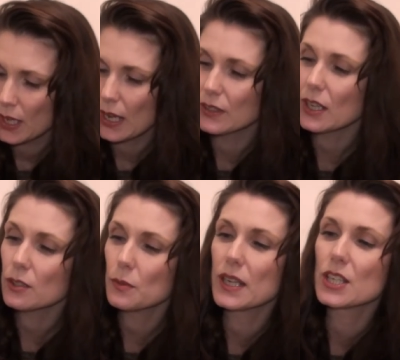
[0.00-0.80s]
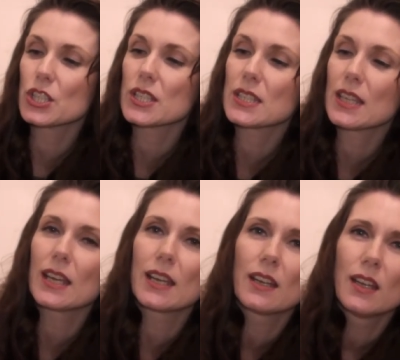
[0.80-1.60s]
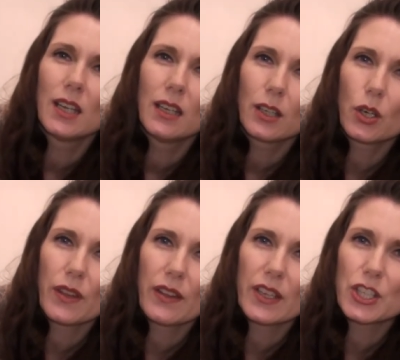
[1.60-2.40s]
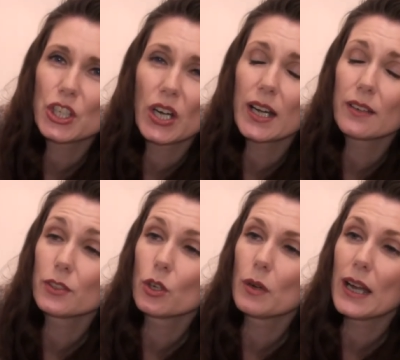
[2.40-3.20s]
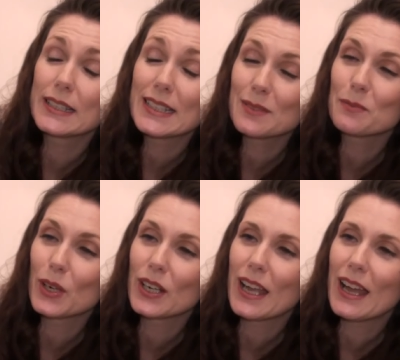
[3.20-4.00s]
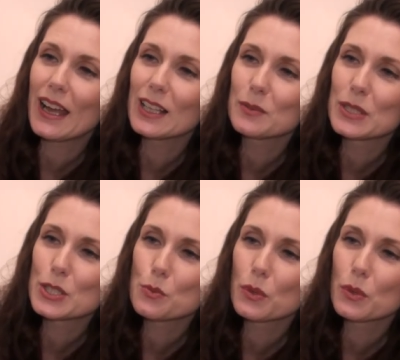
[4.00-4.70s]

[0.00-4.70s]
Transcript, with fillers: and the other one is just the got that this year and I've not I didn't burn it at Halloween so